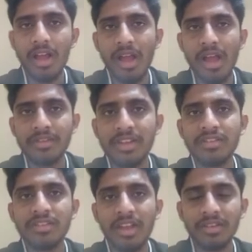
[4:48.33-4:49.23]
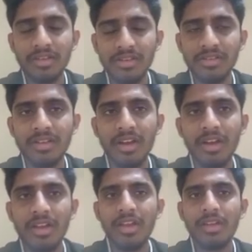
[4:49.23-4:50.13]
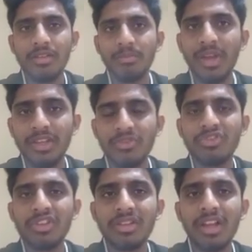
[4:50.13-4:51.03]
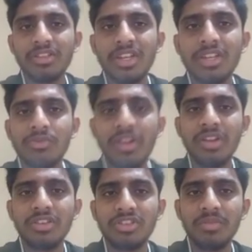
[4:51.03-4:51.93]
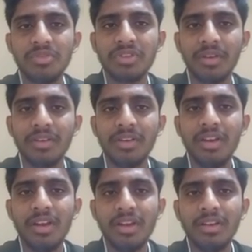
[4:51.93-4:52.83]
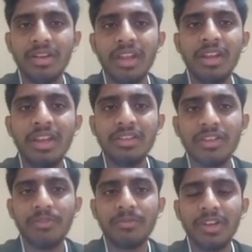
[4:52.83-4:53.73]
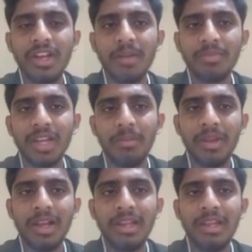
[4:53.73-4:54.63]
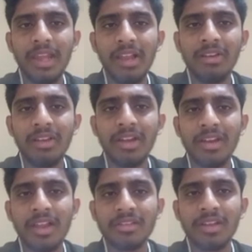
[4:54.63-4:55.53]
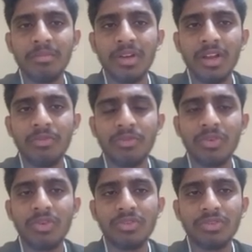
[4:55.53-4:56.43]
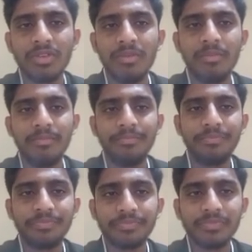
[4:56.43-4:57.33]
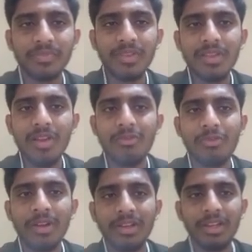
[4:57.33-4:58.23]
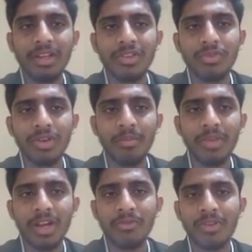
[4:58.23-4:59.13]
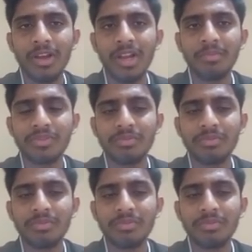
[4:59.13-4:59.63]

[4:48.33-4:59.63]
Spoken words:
assessed by using the chi-square distribution. Degrees of freedom typically calculated as number of rows 1 into number of columns